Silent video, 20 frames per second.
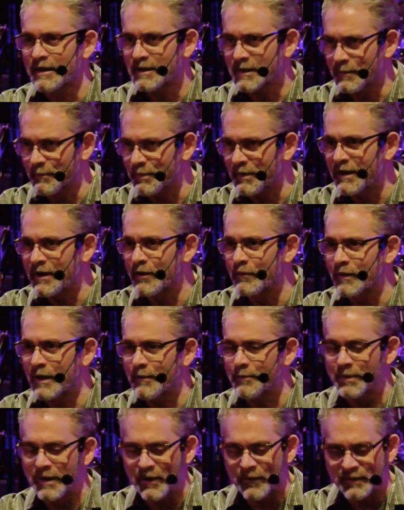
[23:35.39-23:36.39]
to be a
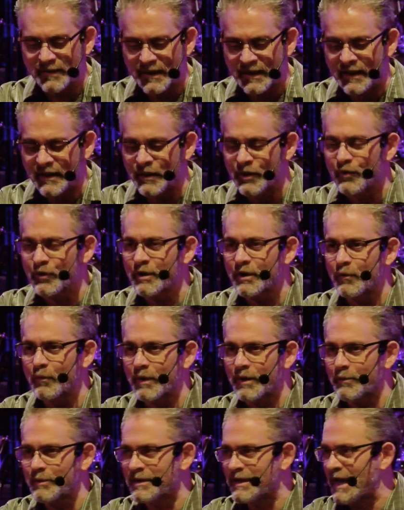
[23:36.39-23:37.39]
great parent and then learning
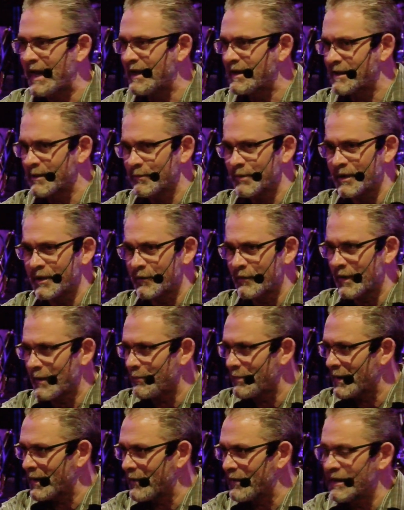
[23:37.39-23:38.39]
what it would take to be a
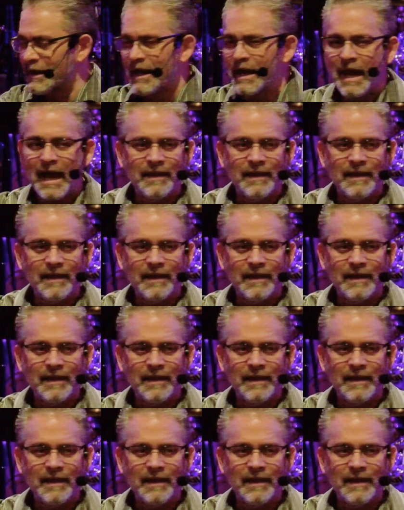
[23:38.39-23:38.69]
great parent.